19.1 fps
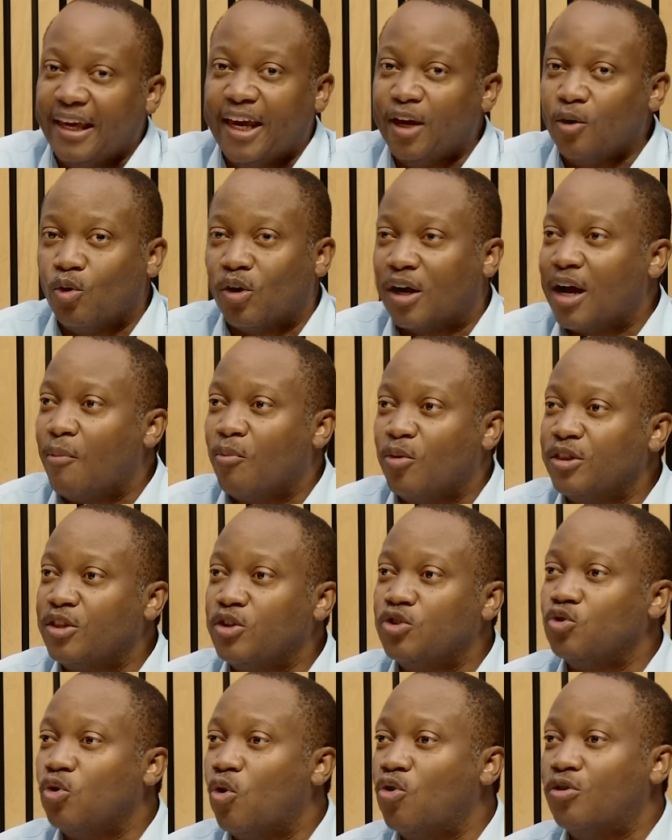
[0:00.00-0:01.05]
will come with
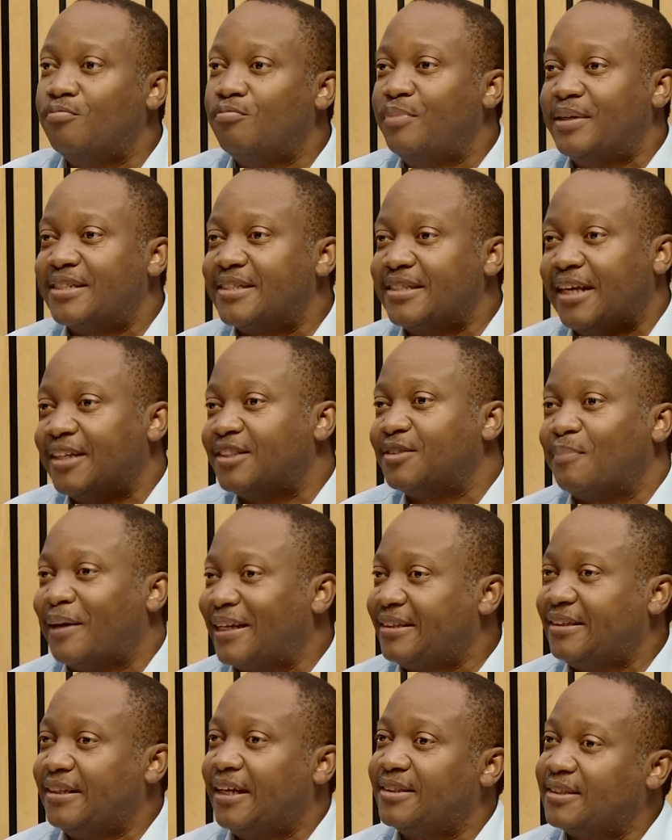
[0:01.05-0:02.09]
its own business
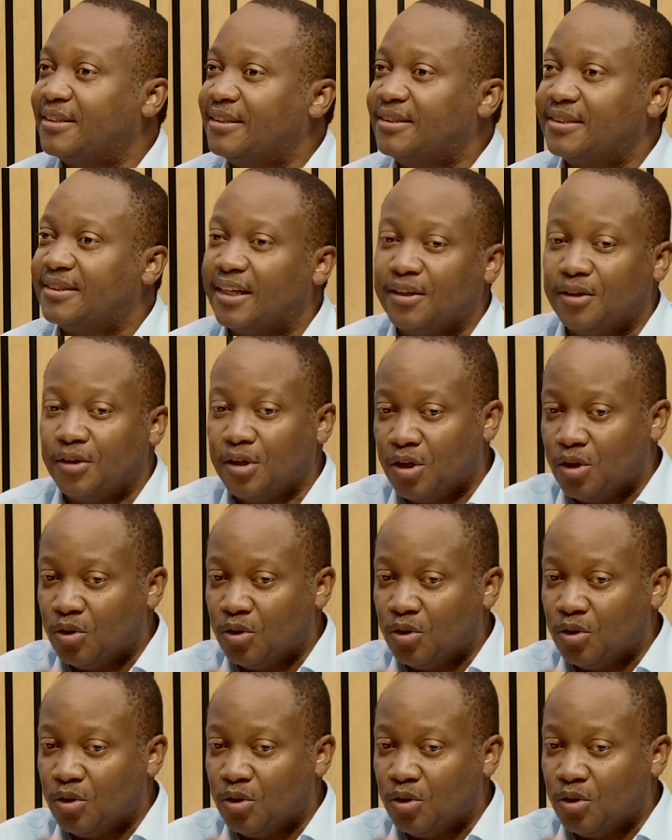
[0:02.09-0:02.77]
partners and say,